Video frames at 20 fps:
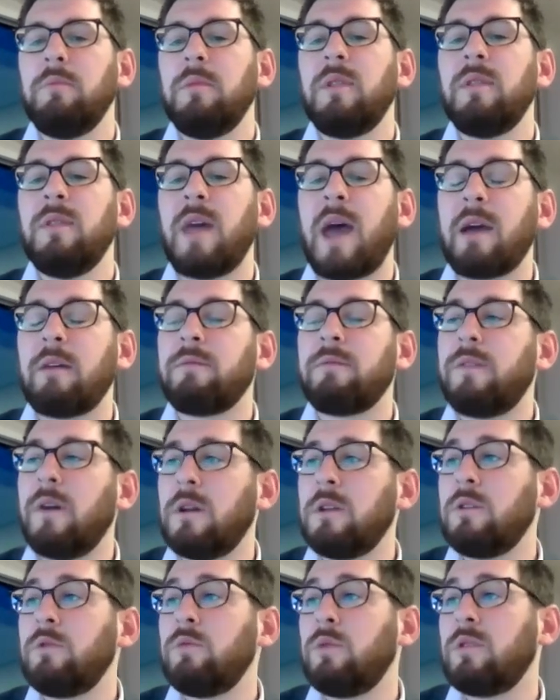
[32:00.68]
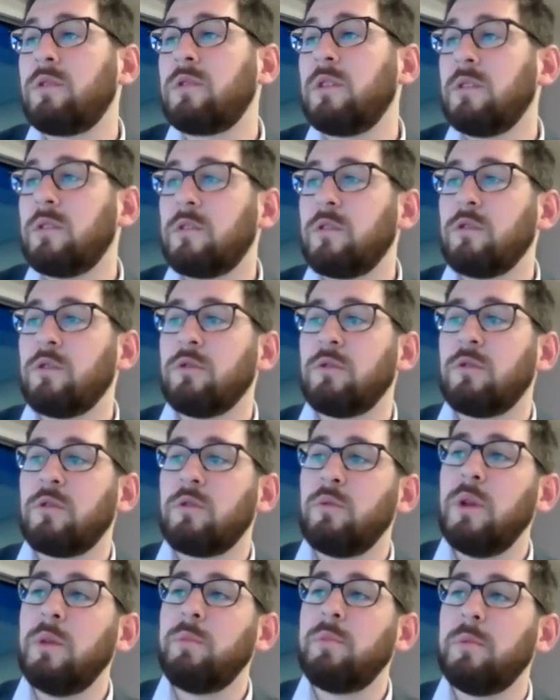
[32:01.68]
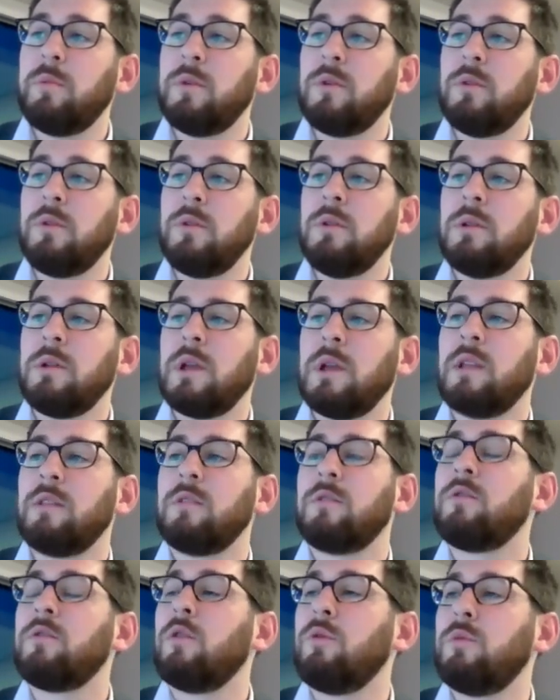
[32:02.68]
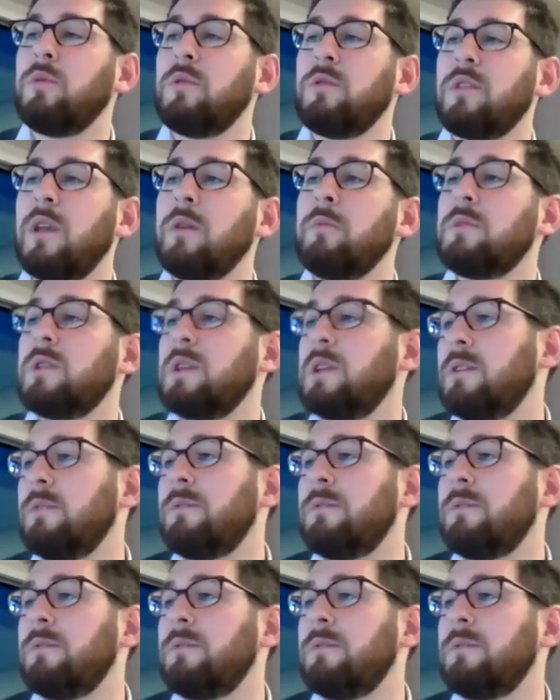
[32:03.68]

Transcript: That fund was considered sweepable, and so was emptied,